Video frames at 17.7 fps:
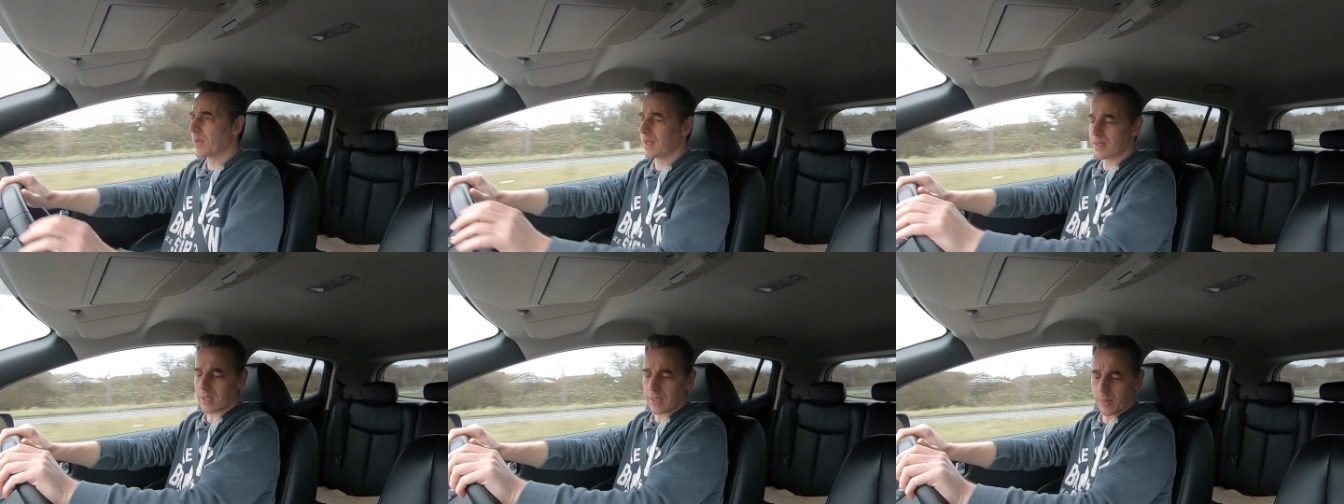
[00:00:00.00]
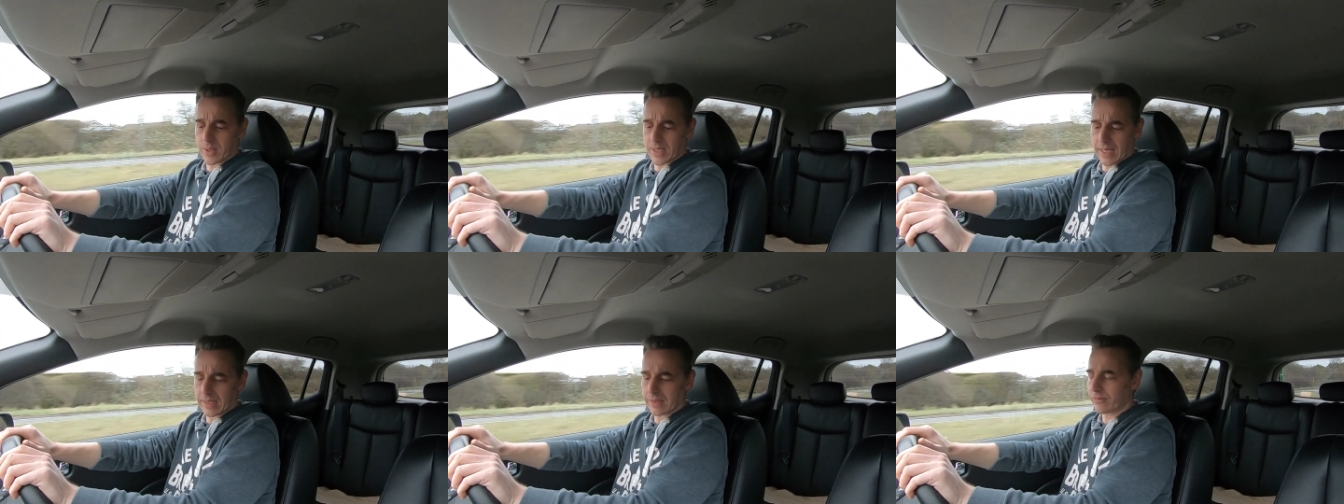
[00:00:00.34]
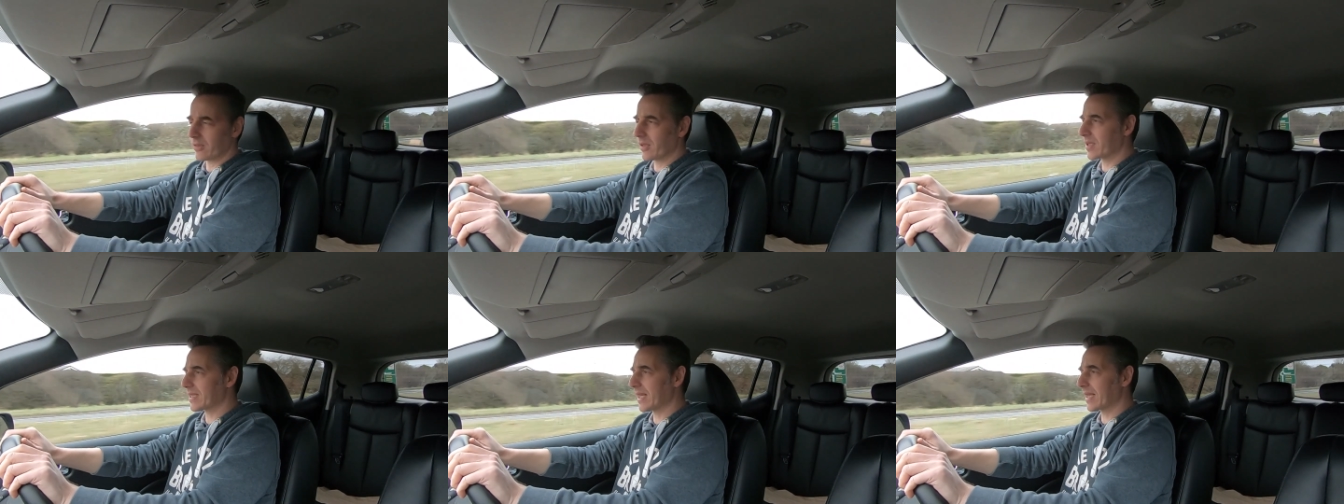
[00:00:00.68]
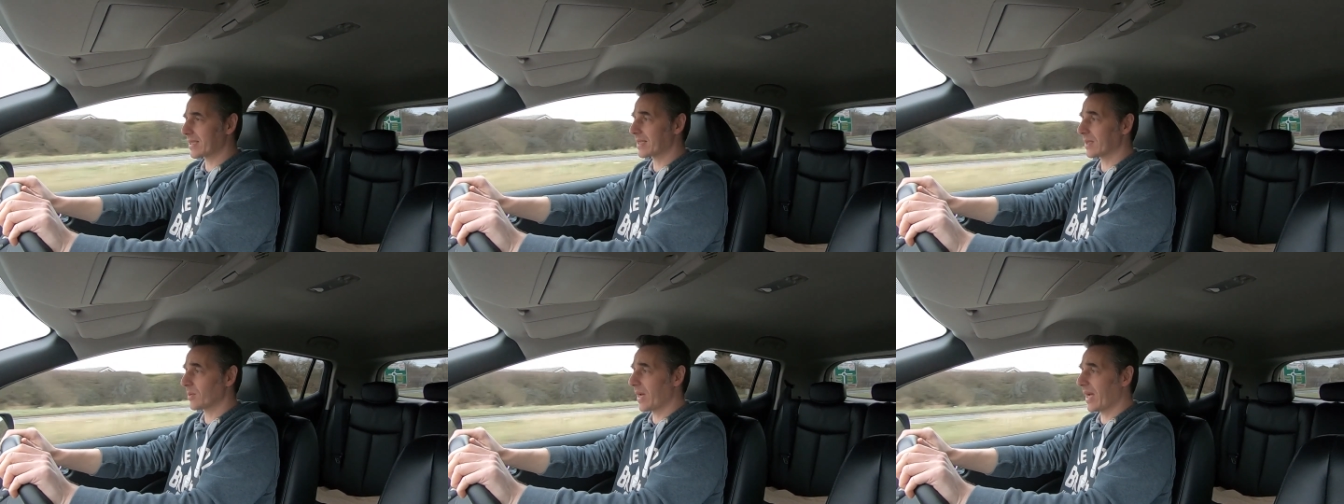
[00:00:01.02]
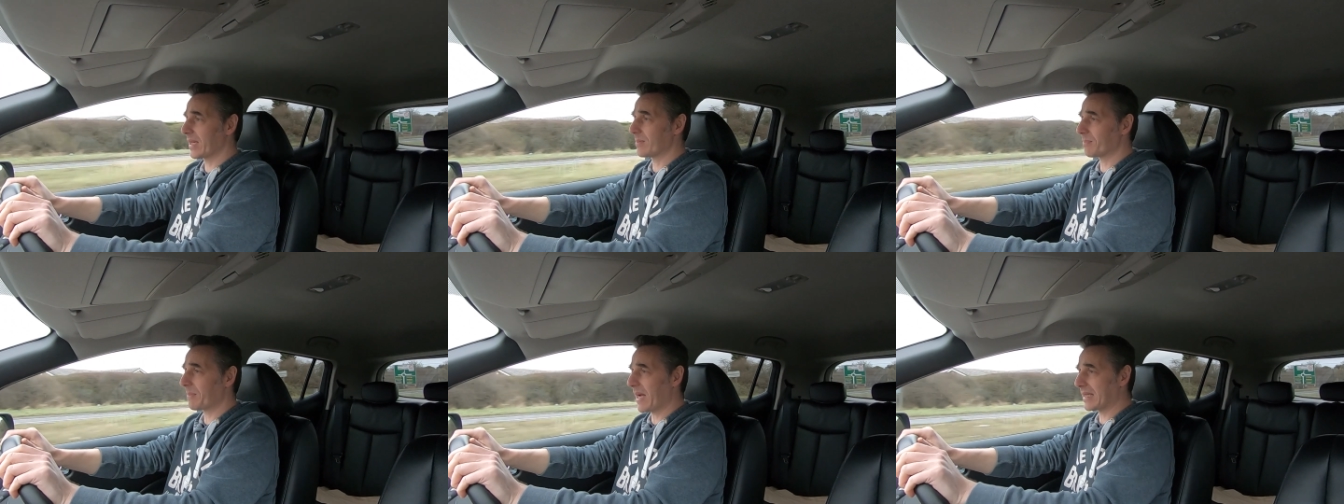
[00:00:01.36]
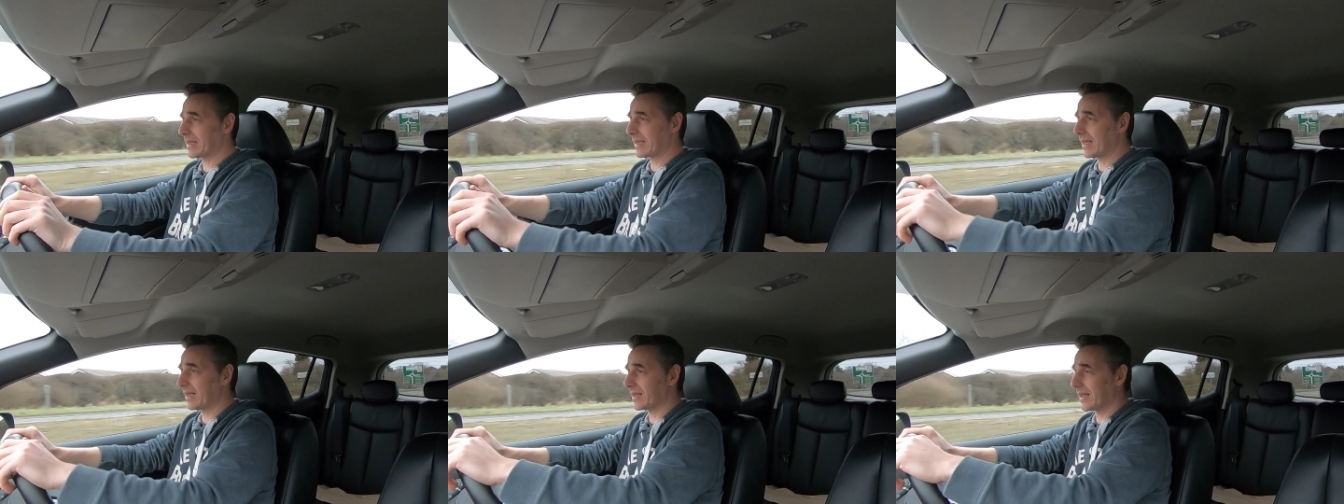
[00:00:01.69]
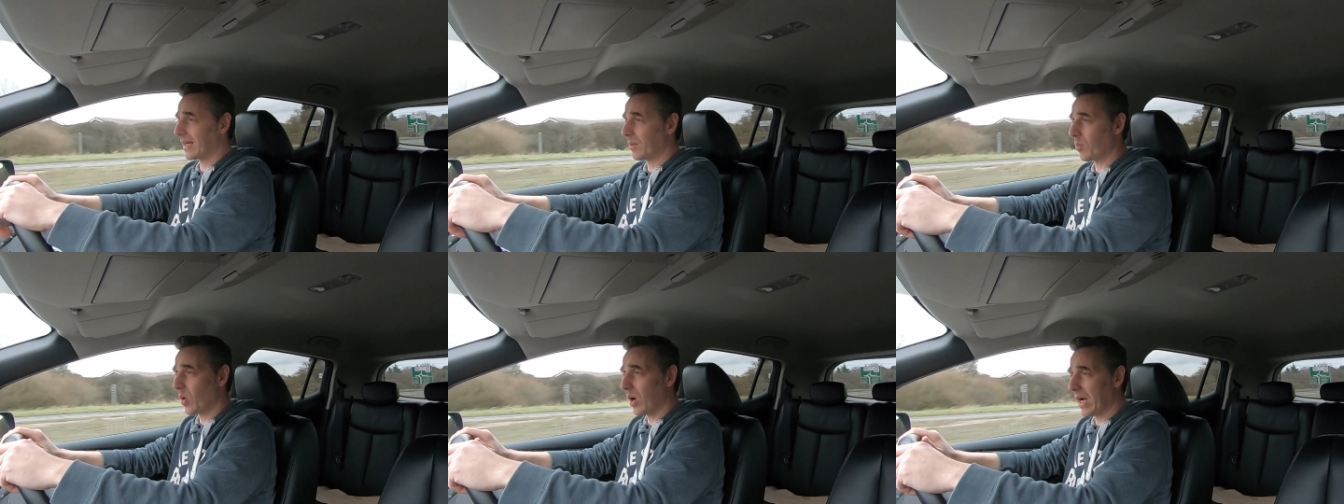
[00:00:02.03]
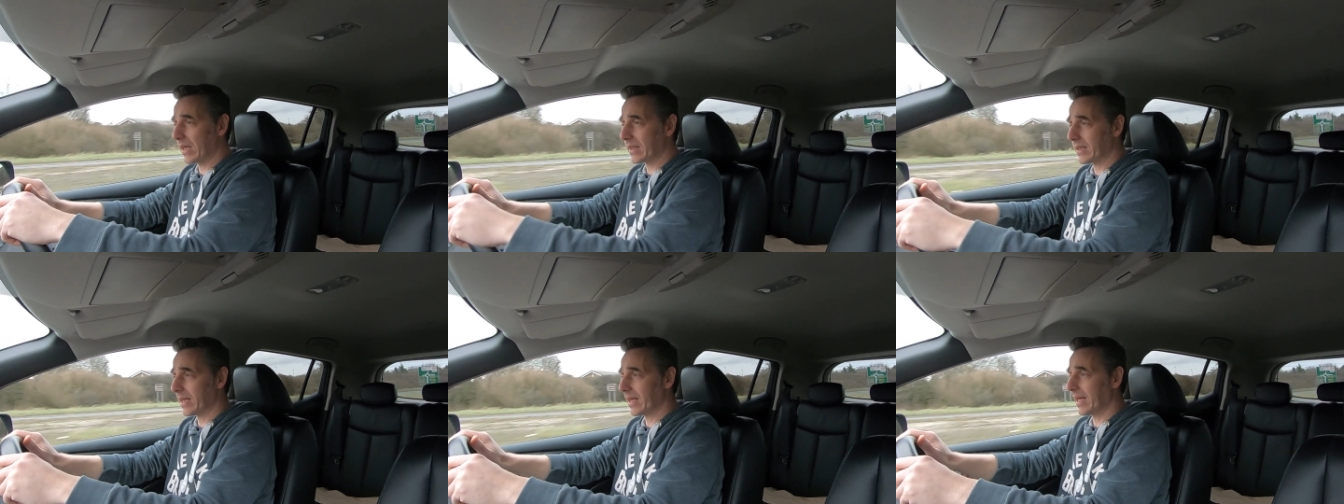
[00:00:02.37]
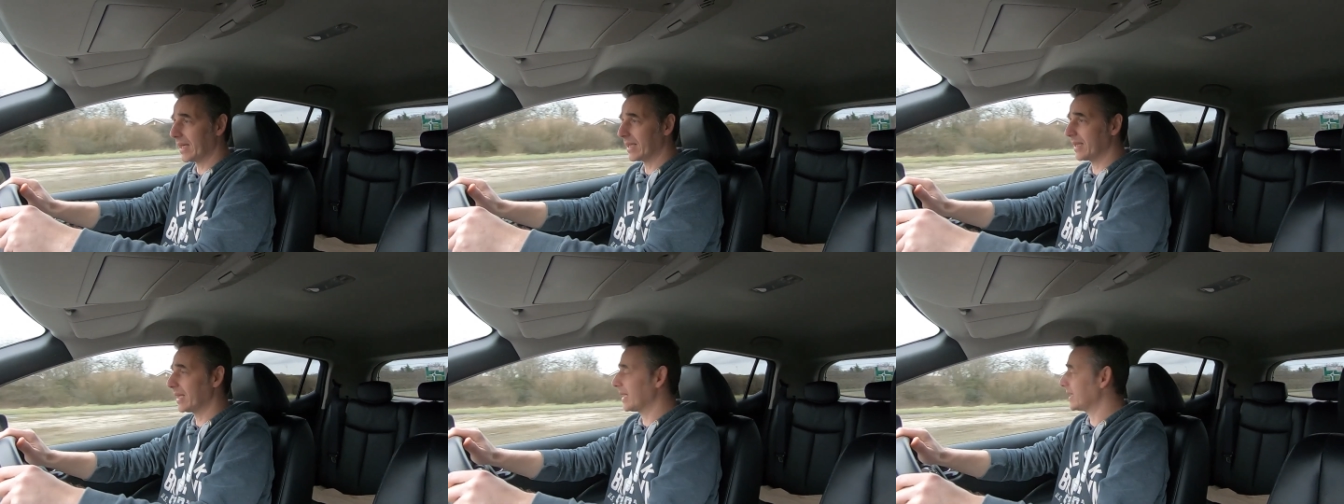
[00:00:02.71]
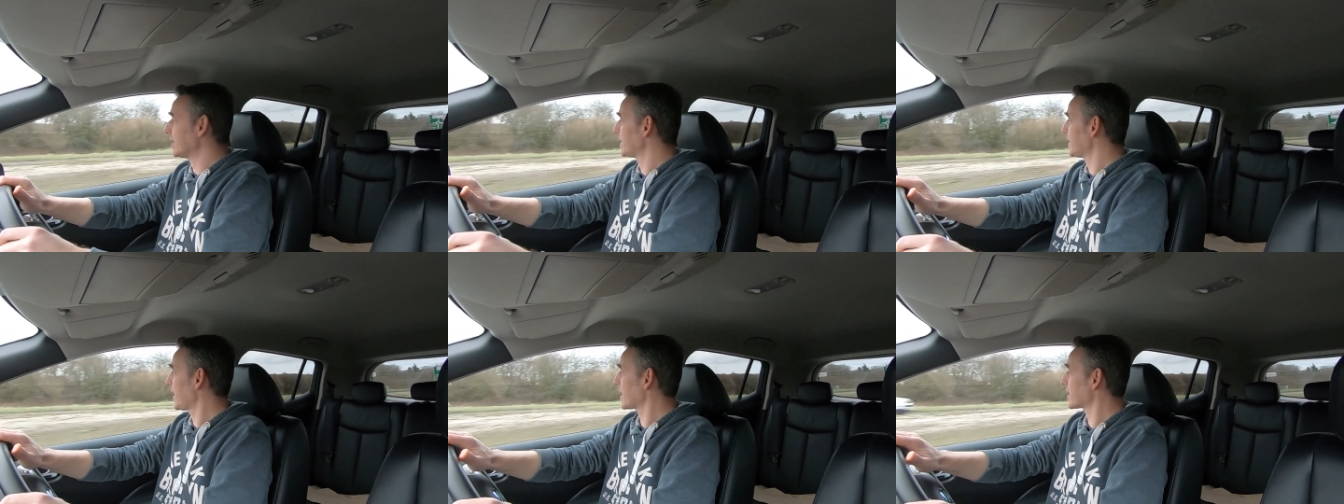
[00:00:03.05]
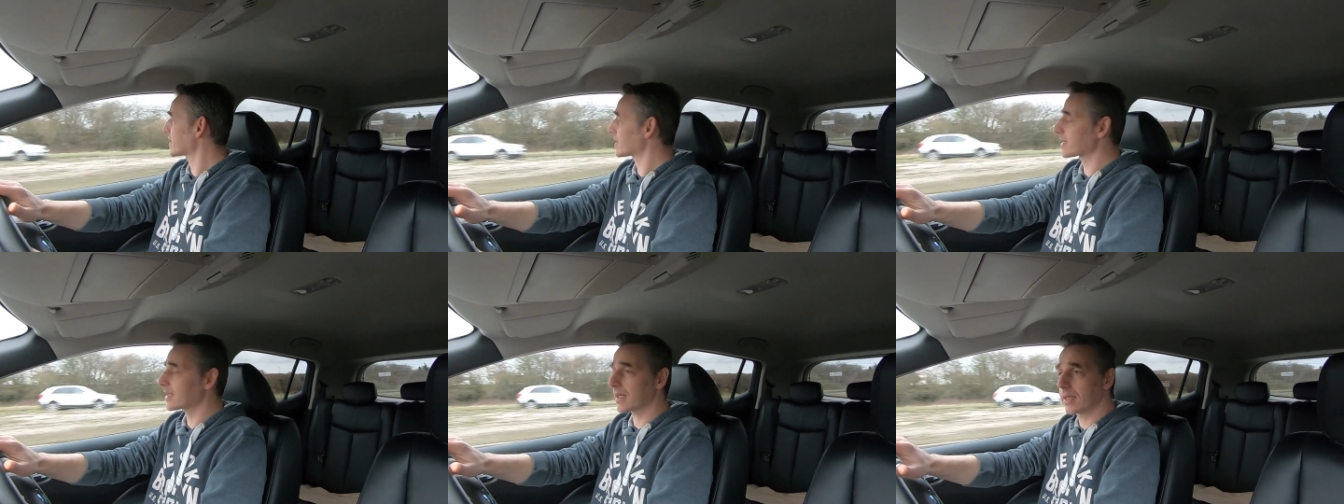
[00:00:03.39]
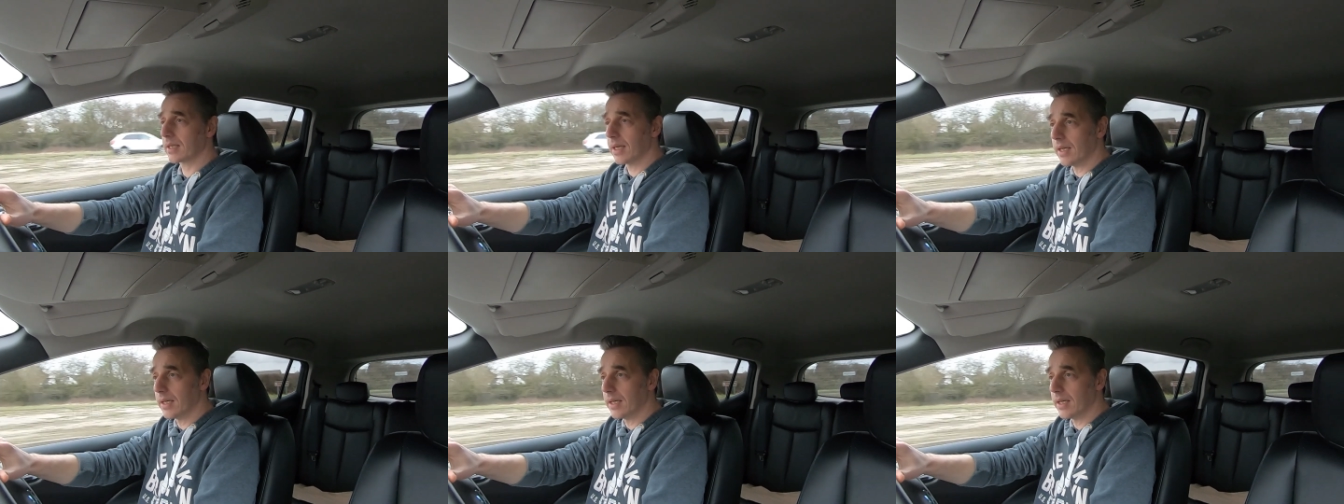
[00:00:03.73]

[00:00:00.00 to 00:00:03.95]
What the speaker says: So we take the first exit, we're heading back down the M1, and then the next